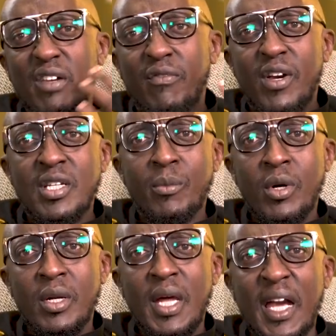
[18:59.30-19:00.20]
Very
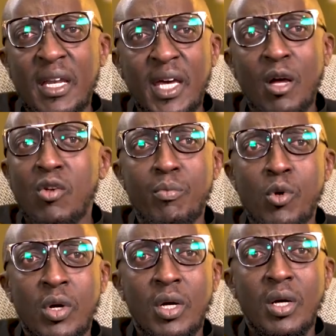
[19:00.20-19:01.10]
temporary. I can get out of
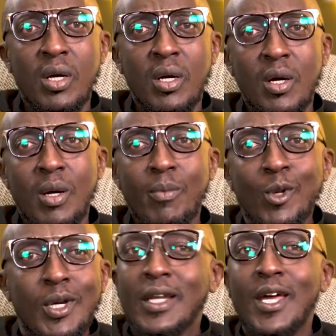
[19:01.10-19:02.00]
broke, but
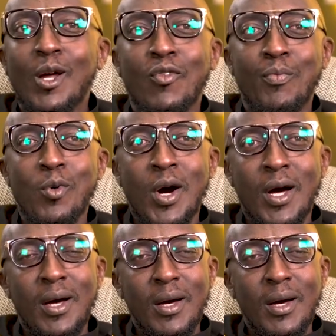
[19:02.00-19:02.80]
you can't get out of poor.